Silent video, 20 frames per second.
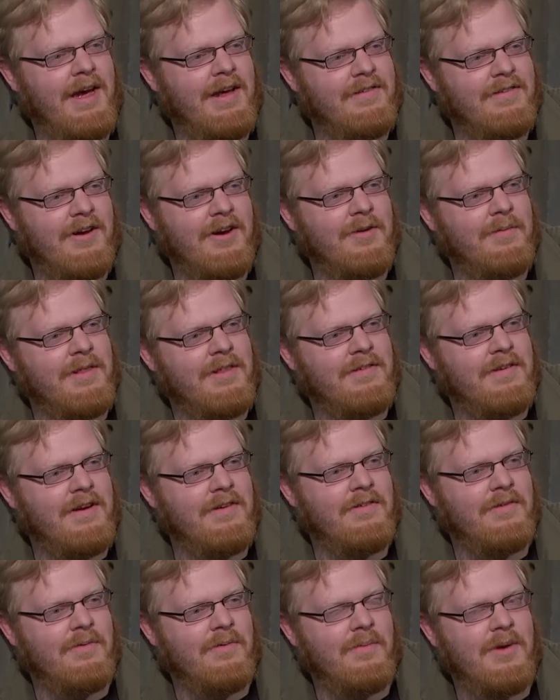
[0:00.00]
and talking about the
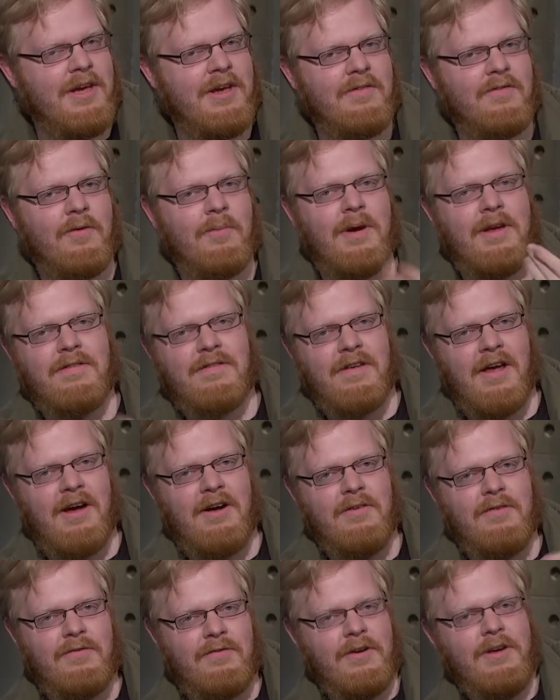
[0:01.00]
changes with me. For
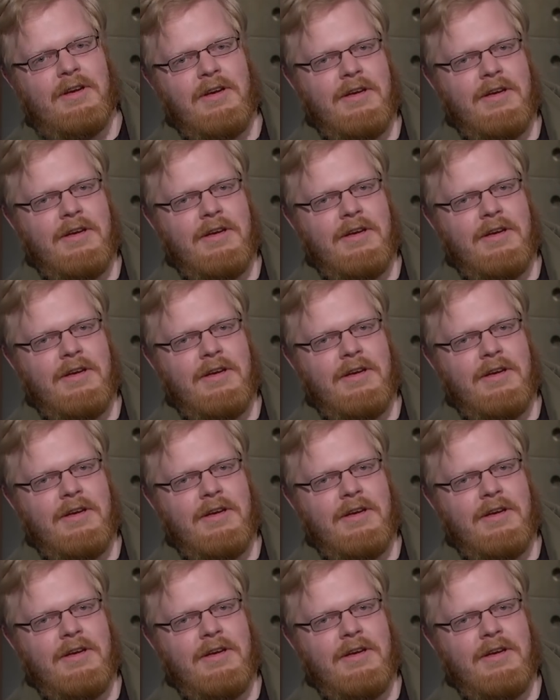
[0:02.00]
myself,